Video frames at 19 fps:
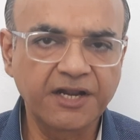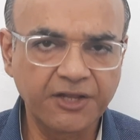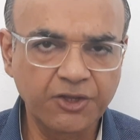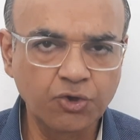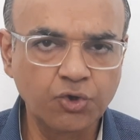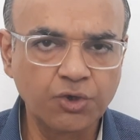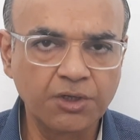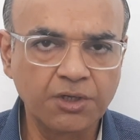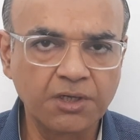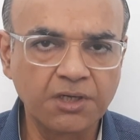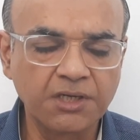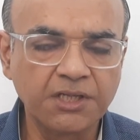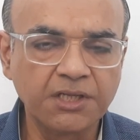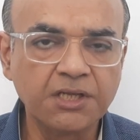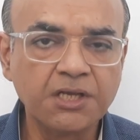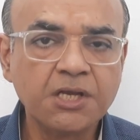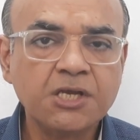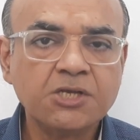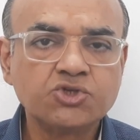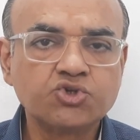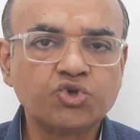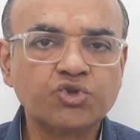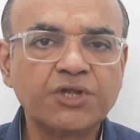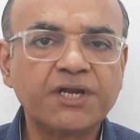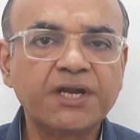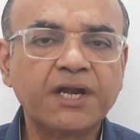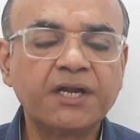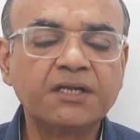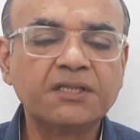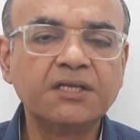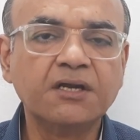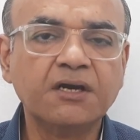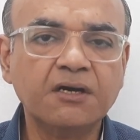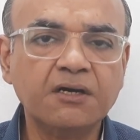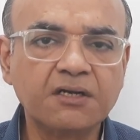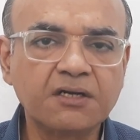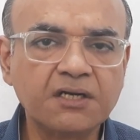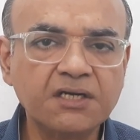regularly so that at the
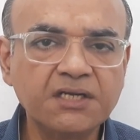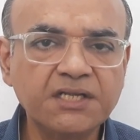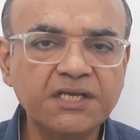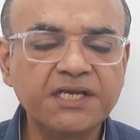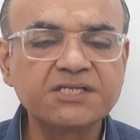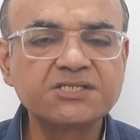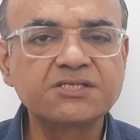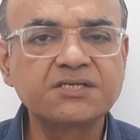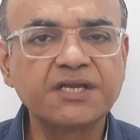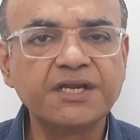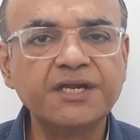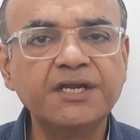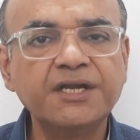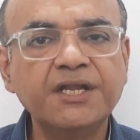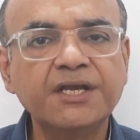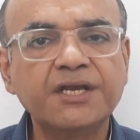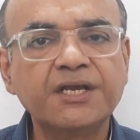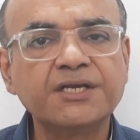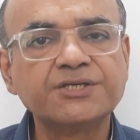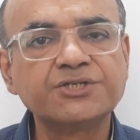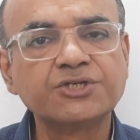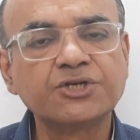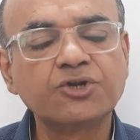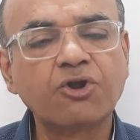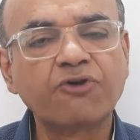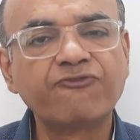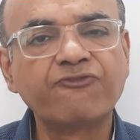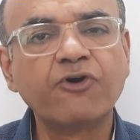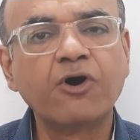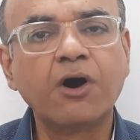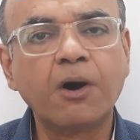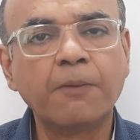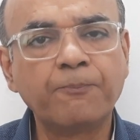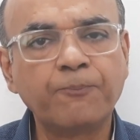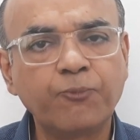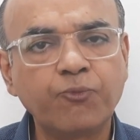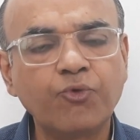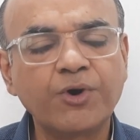earliest indication of an
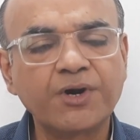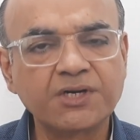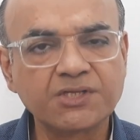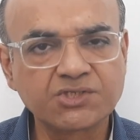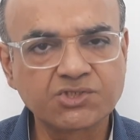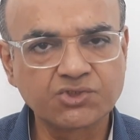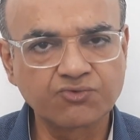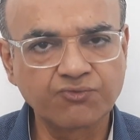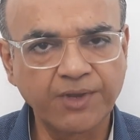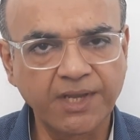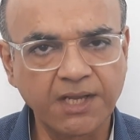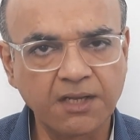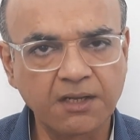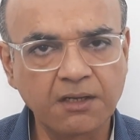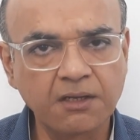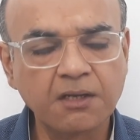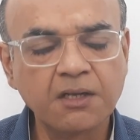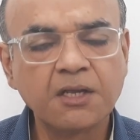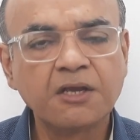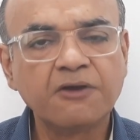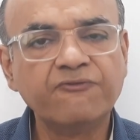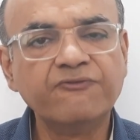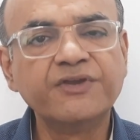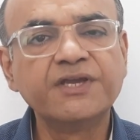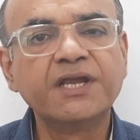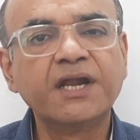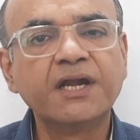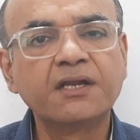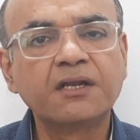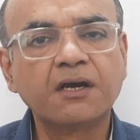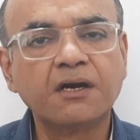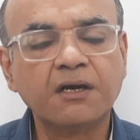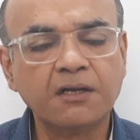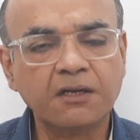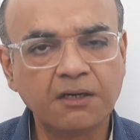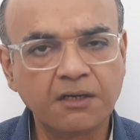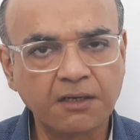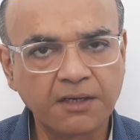upward swing, we get
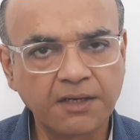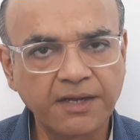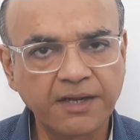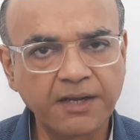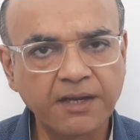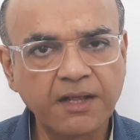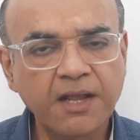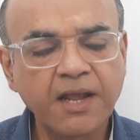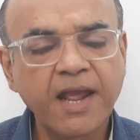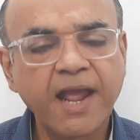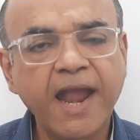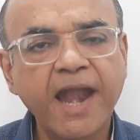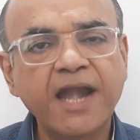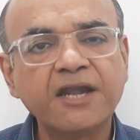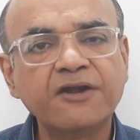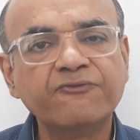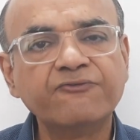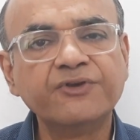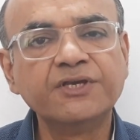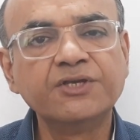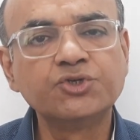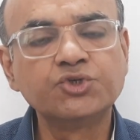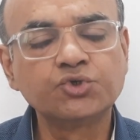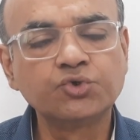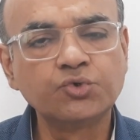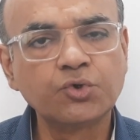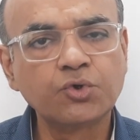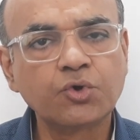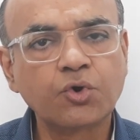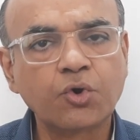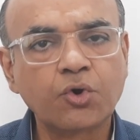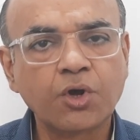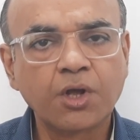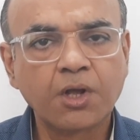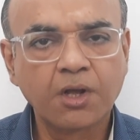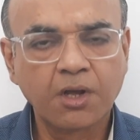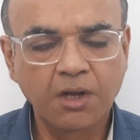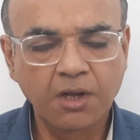alerted and we should
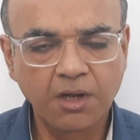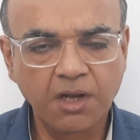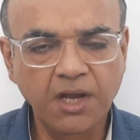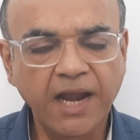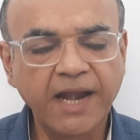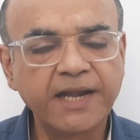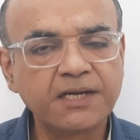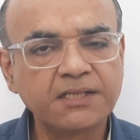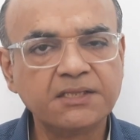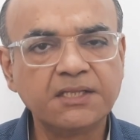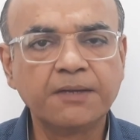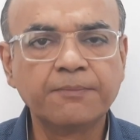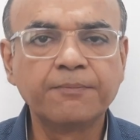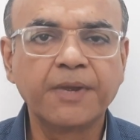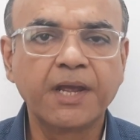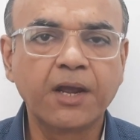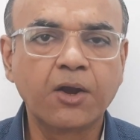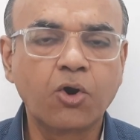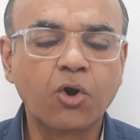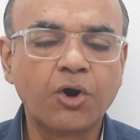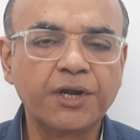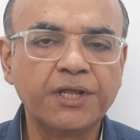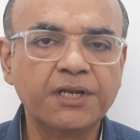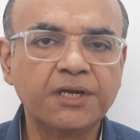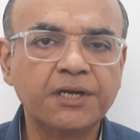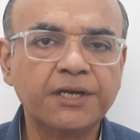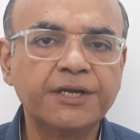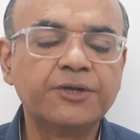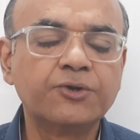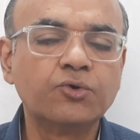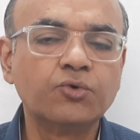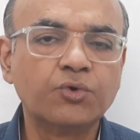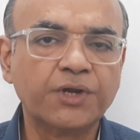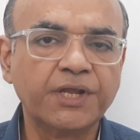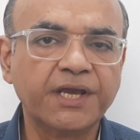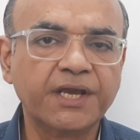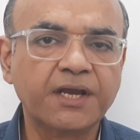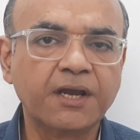guide them accordingly to
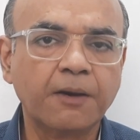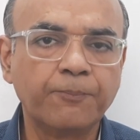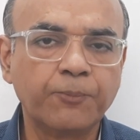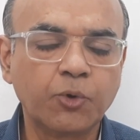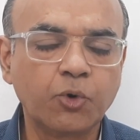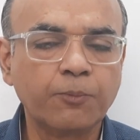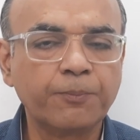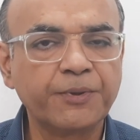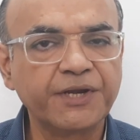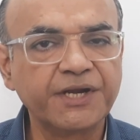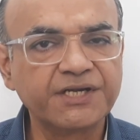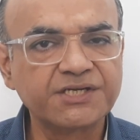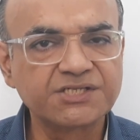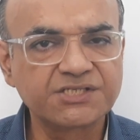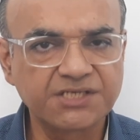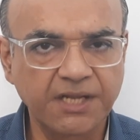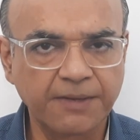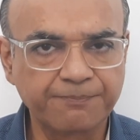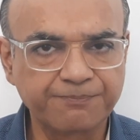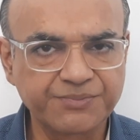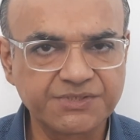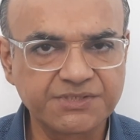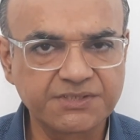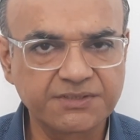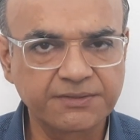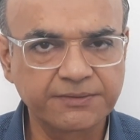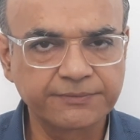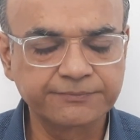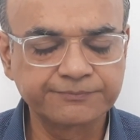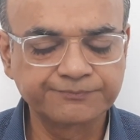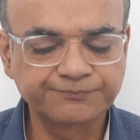take appropriate steps.